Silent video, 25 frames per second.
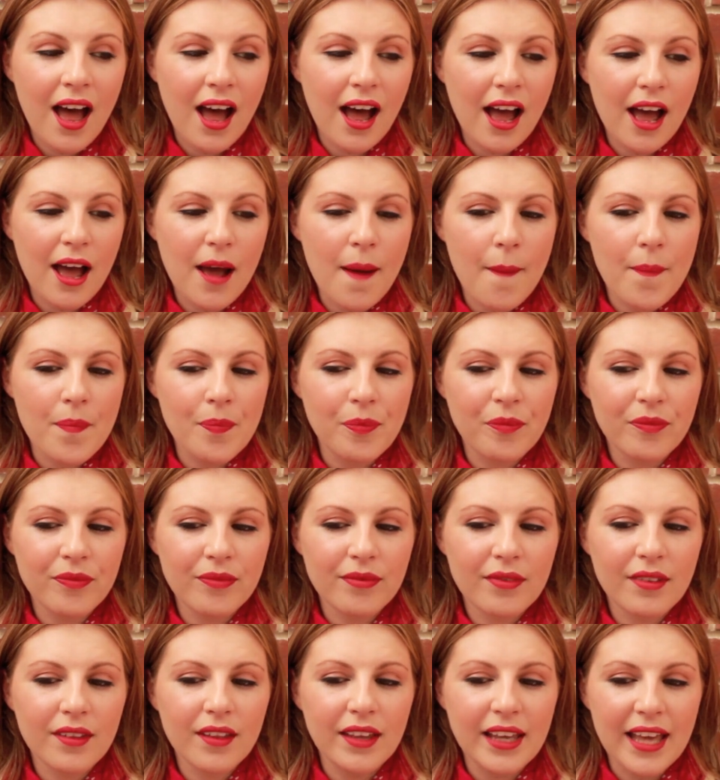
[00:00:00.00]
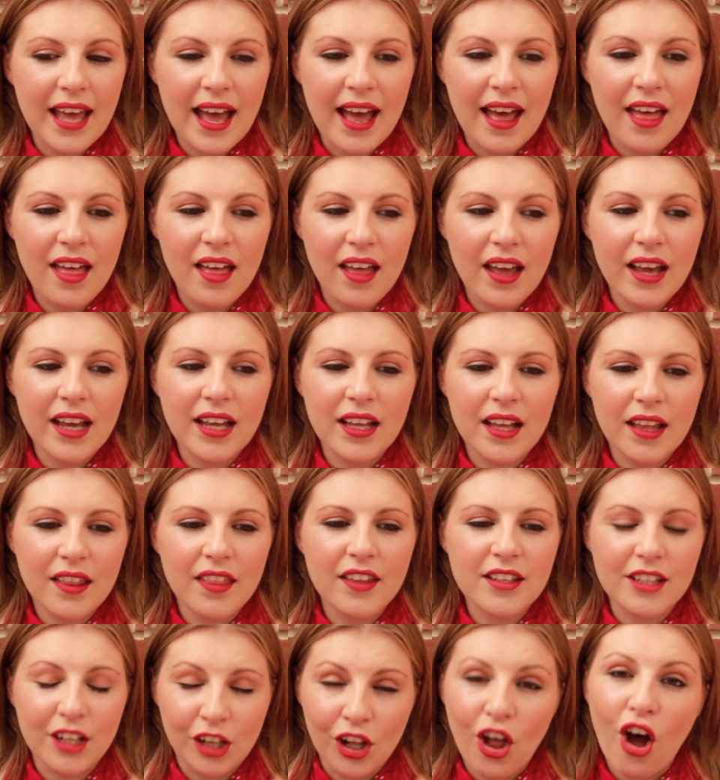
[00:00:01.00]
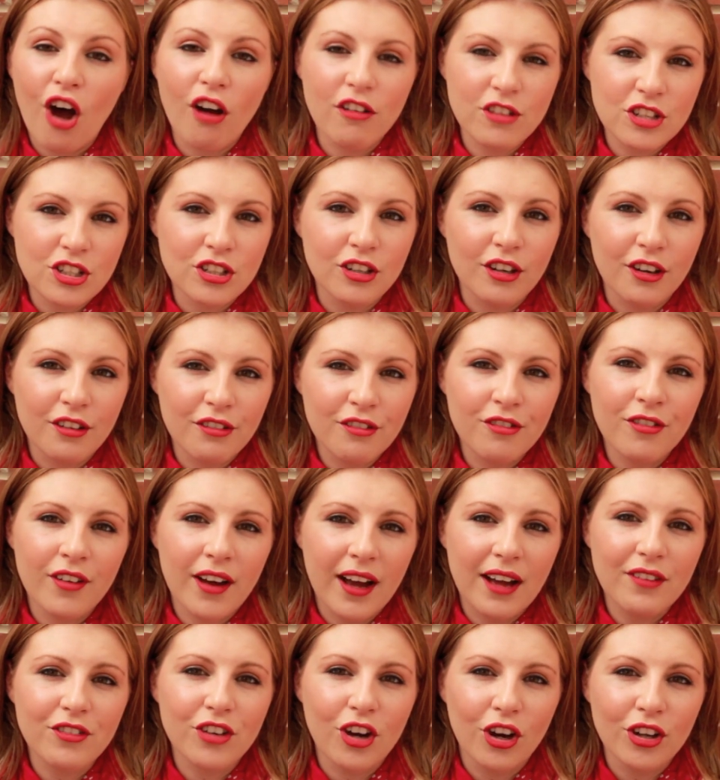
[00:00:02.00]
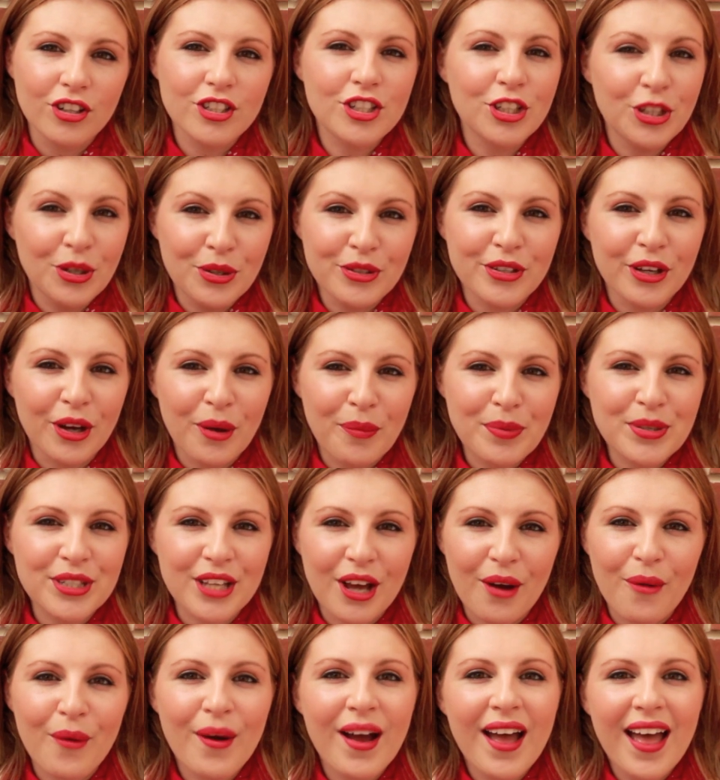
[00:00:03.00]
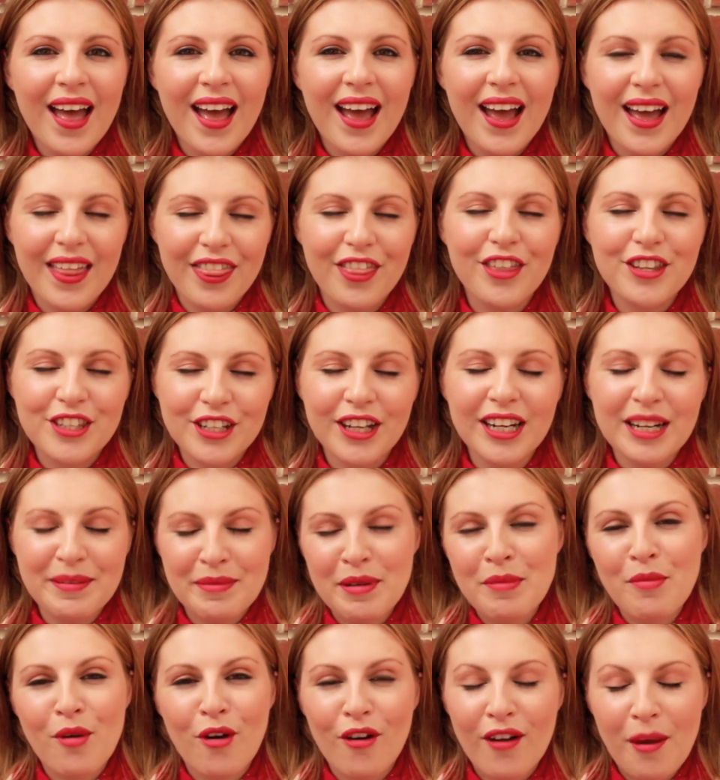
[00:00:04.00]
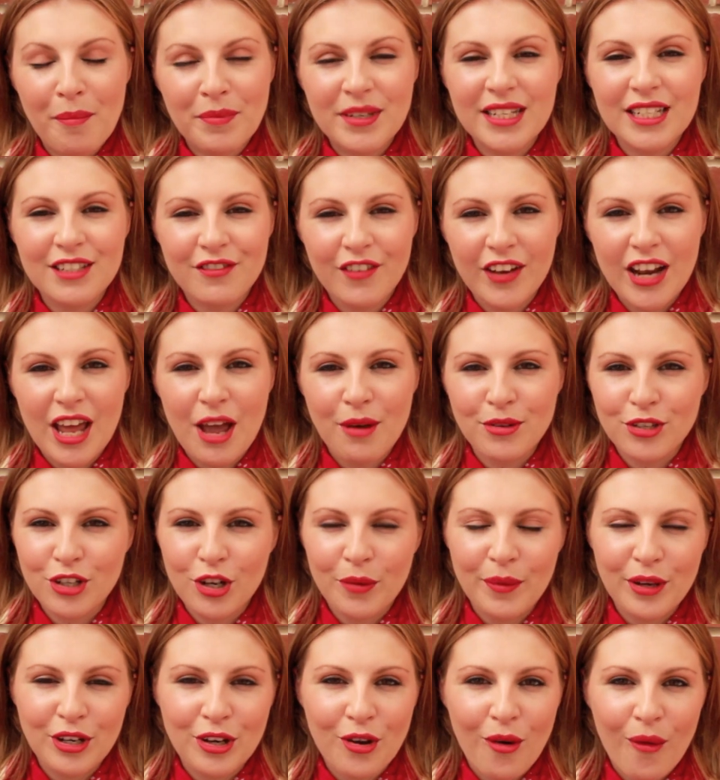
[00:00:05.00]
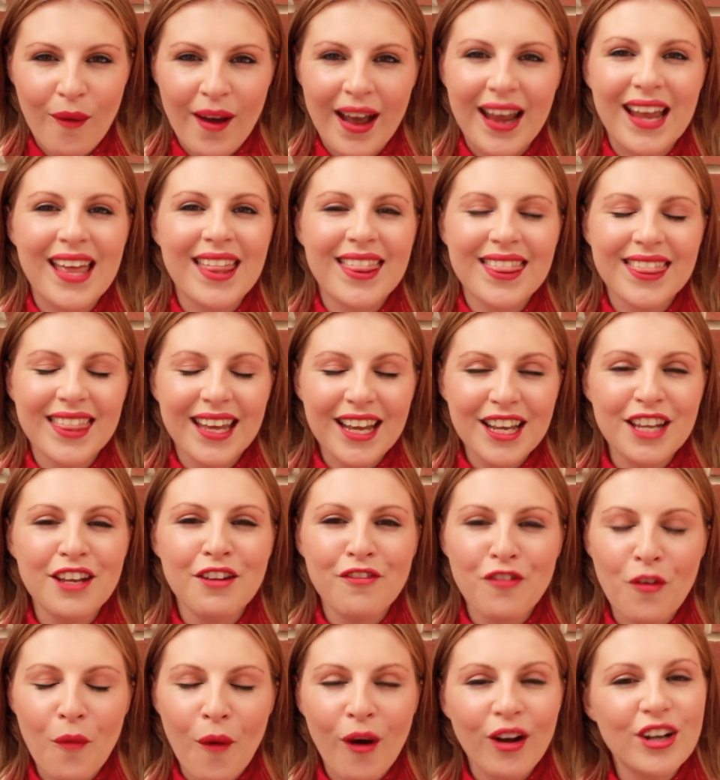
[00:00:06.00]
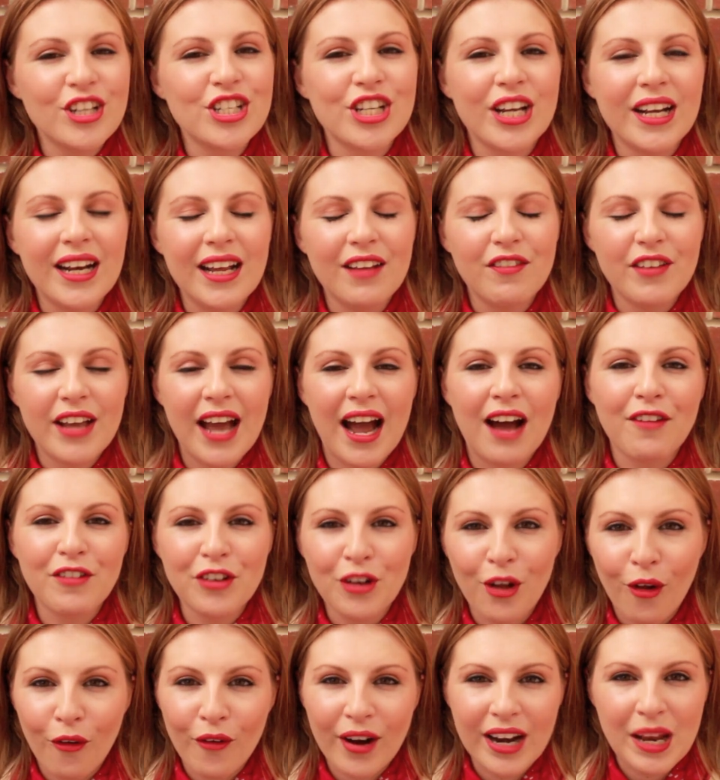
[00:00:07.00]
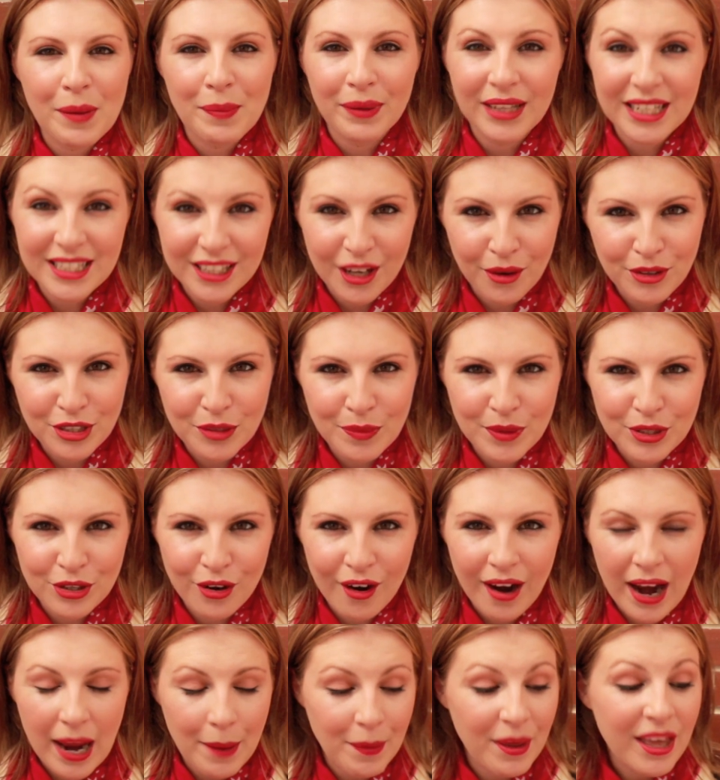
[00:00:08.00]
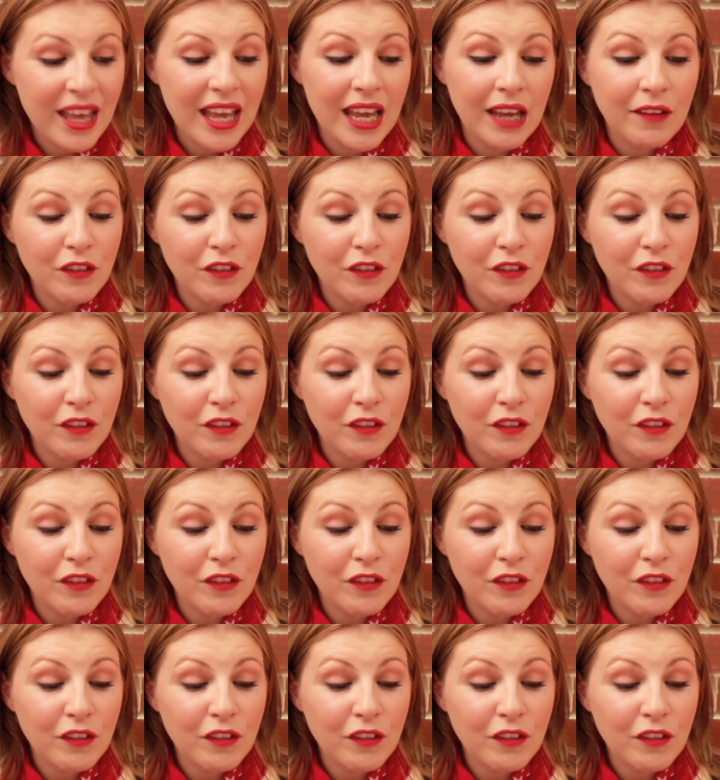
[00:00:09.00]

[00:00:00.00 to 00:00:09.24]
Um, yeah, it, there's a lot of stuff I've got to use up so there's going to be more empties videos coming your way. Thank you for watching. If you haven't already, please go subscribe.